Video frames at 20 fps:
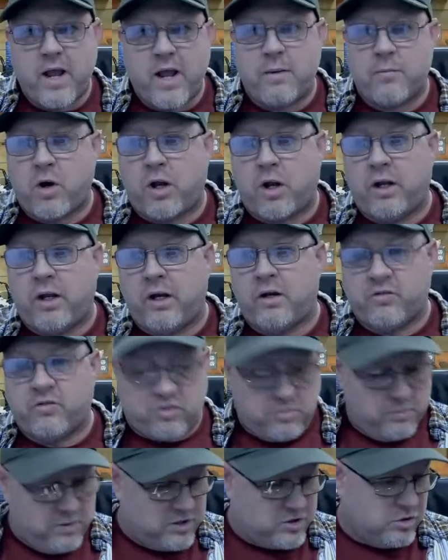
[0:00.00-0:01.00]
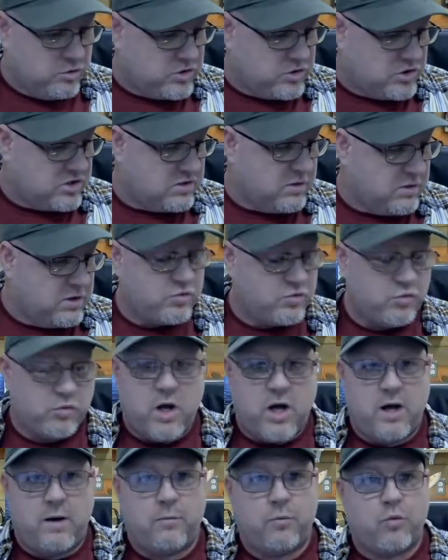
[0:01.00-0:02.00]
I'm running into some issues because
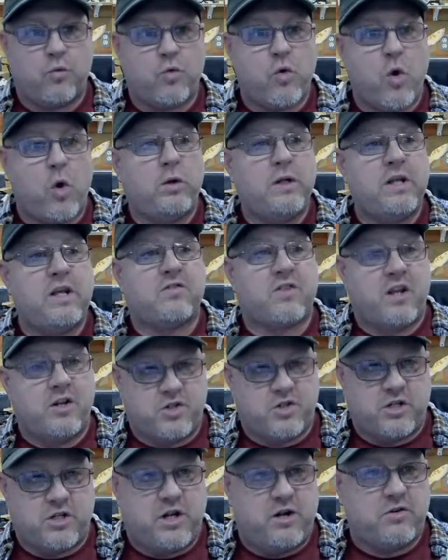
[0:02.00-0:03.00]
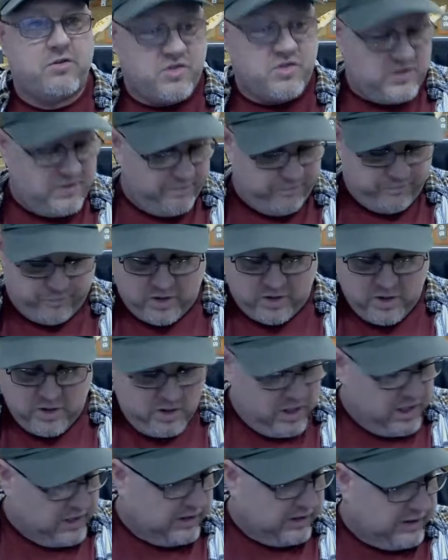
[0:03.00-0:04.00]
Rolly's engineers
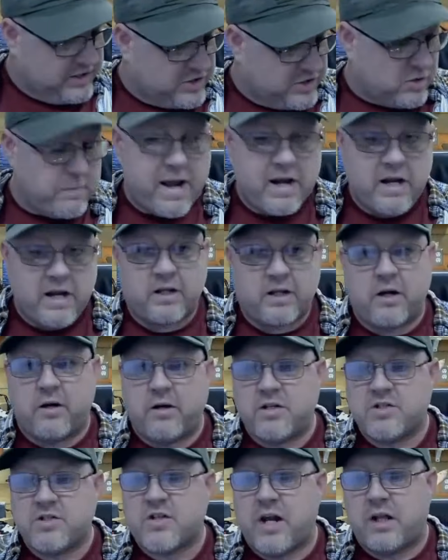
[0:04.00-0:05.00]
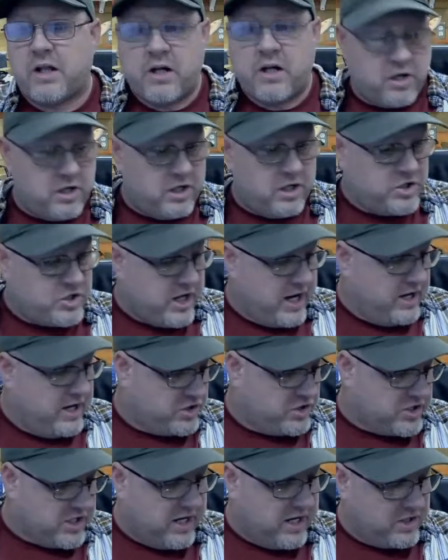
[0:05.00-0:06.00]
on the Lasermatic there decided they're going to
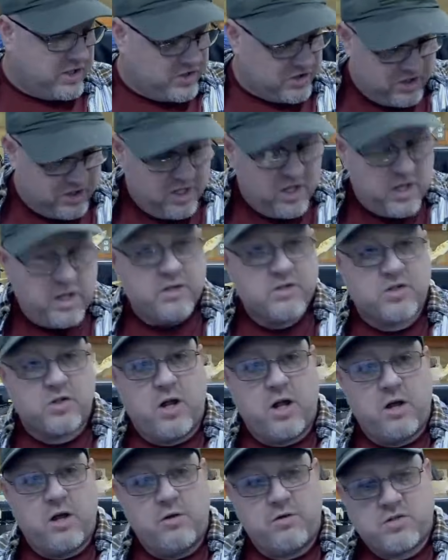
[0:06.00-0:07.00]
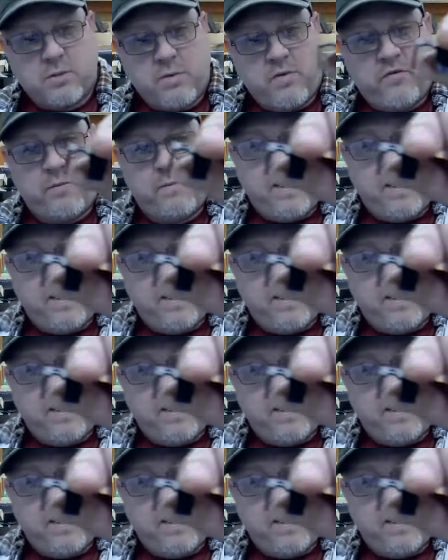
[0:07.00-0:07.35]
change things. So now some of them